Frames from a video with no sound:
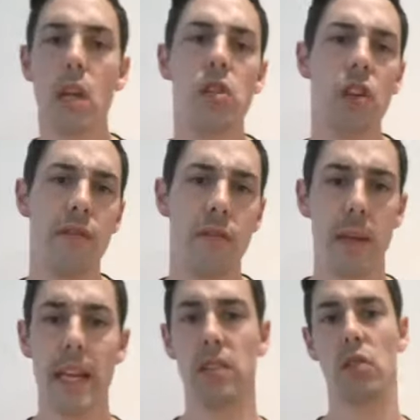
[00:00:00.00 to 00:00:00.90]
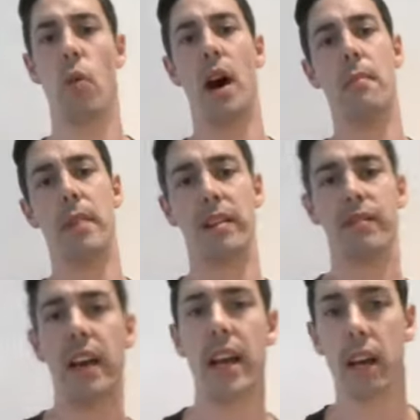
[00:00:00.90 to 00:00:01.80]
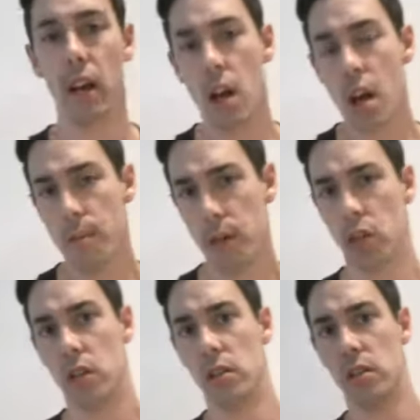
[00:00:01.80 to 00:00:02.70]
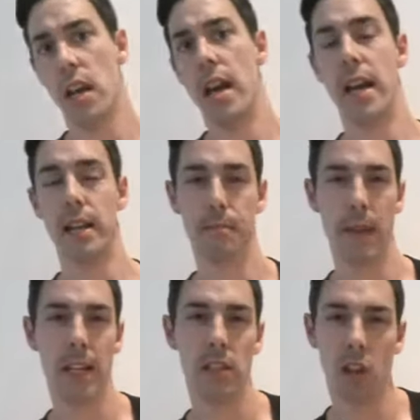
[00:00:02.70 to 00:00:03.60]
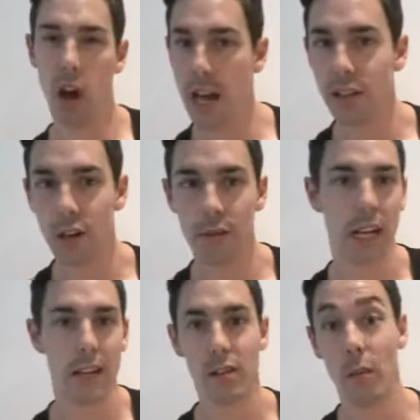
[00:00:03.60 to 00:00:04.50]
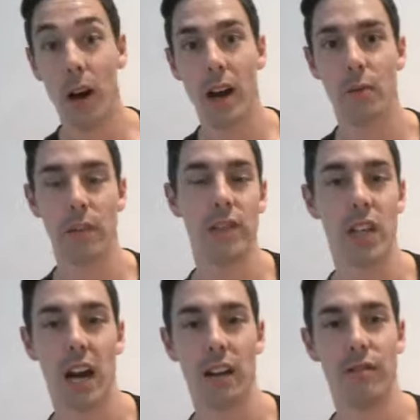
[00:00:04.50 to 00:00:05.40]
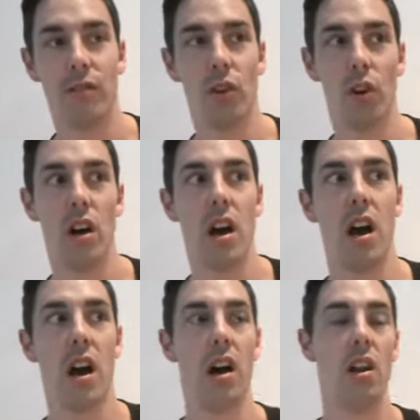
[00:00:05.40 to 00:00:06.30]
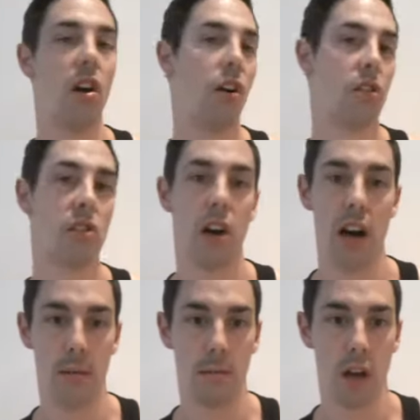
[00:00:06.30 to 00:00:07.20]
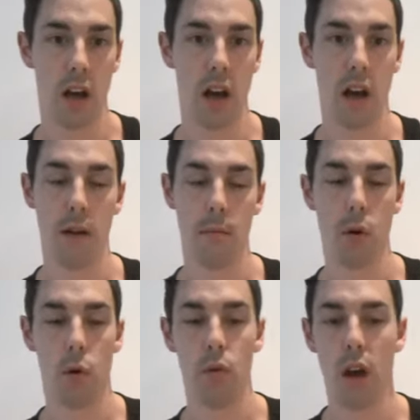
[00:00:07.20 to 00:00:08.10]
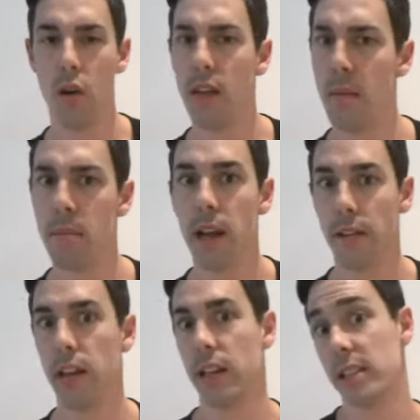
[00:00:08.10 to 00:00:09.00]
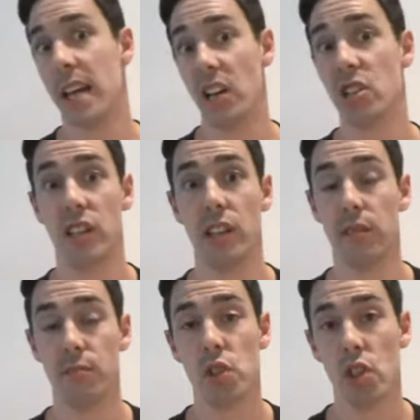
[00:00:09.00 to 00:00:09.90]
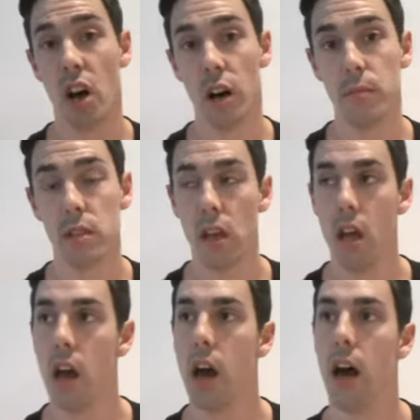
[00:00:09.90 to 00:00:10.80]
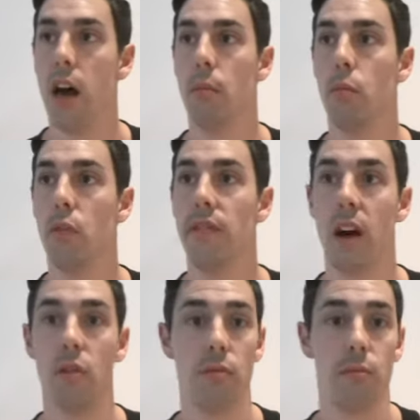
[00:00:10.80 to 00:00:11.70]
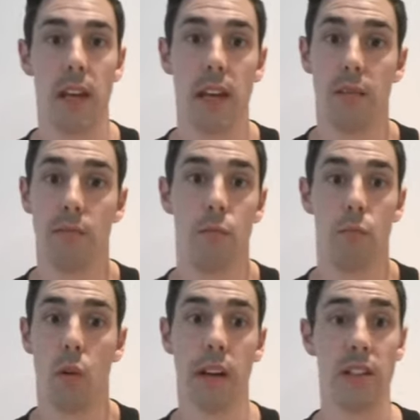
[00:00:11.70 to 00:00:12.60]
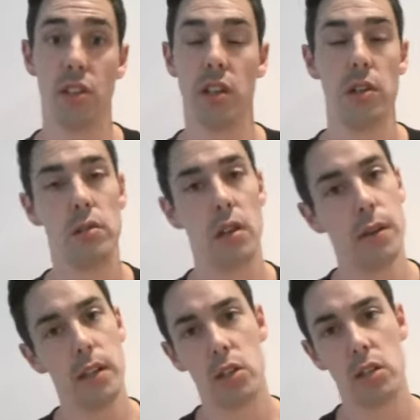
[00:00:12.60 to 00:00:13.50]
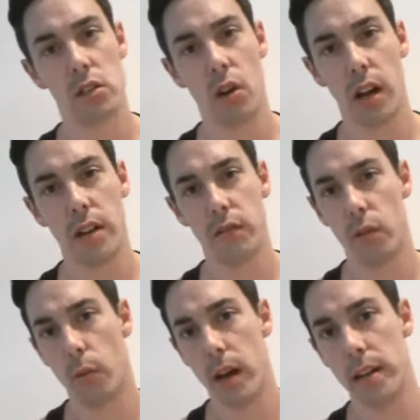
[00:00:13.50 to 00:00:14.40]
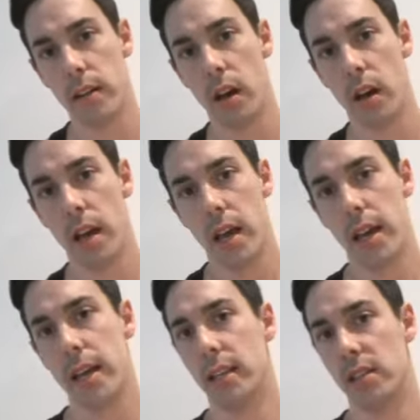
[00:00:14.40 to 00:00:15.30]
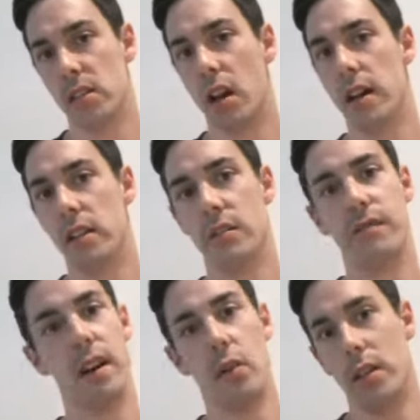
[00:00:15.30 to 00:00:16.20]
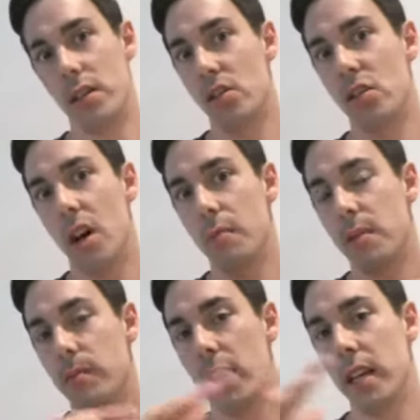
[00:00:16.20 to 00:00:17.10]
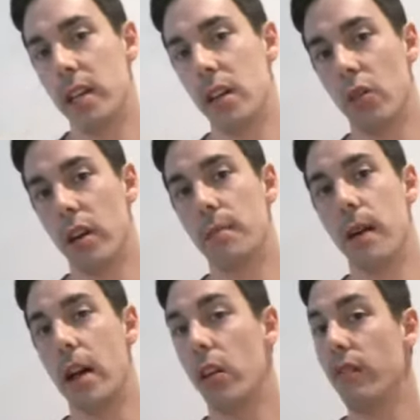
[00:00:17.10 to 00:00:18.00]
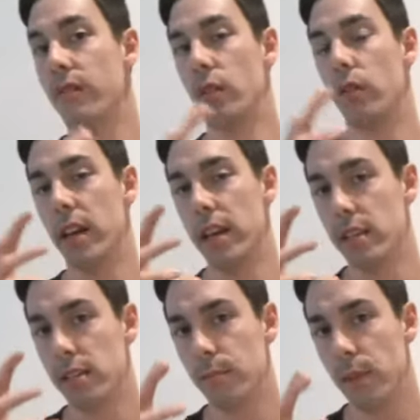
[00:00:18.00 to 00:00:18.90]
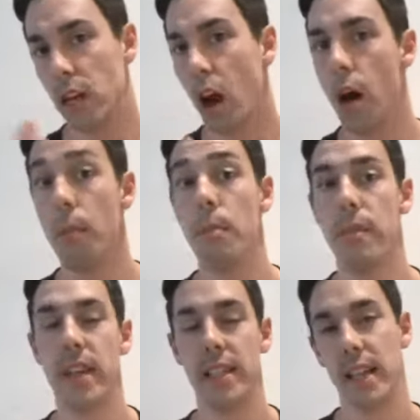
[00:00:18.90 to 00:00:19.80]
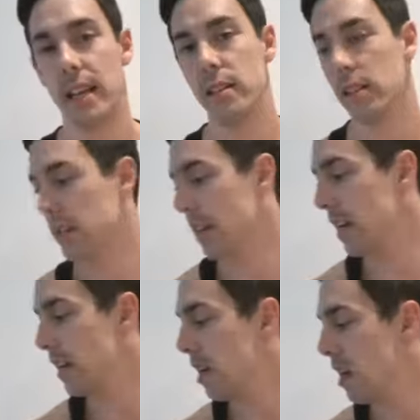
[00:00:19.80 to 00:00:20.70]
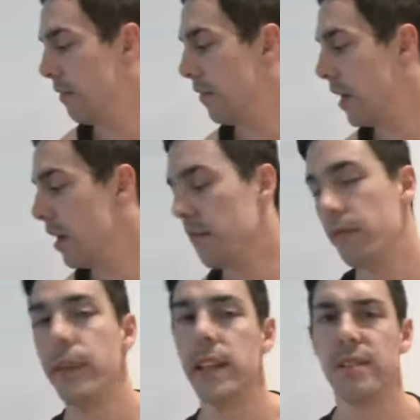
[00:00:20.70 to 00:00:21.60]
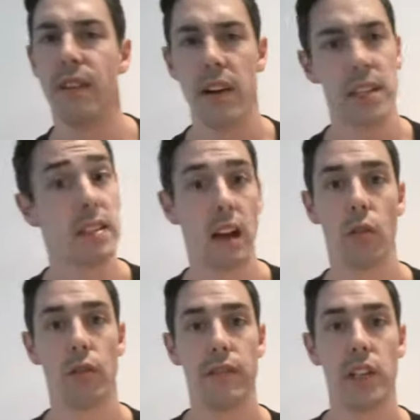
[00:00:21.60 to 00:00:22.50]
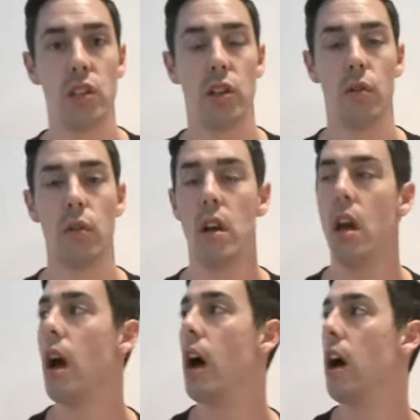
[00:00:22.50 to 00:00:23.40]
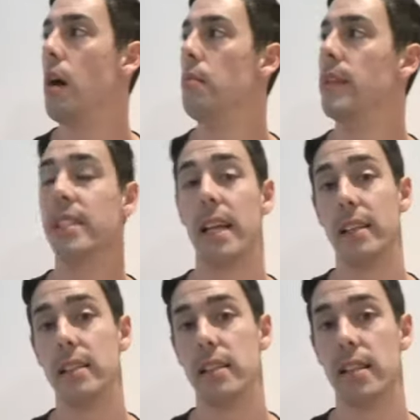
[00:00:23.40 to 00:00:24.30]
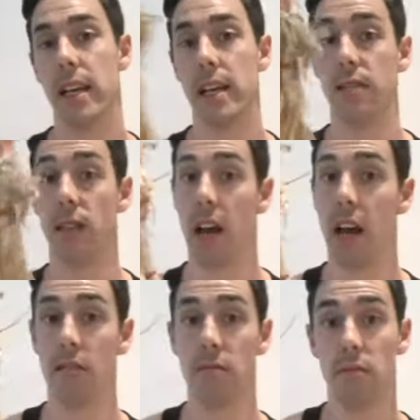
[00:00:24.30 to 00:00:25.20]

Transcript: So for me, it's quite a big thing, because it means that I don't get to work with Jack for a long time, although that period has actually stopped. Without me wanting to do so, it's just kind of the way that he's started to feel. He's stopped being the Green Man. I feel that he's become this entity that is very sacrificial, this entity that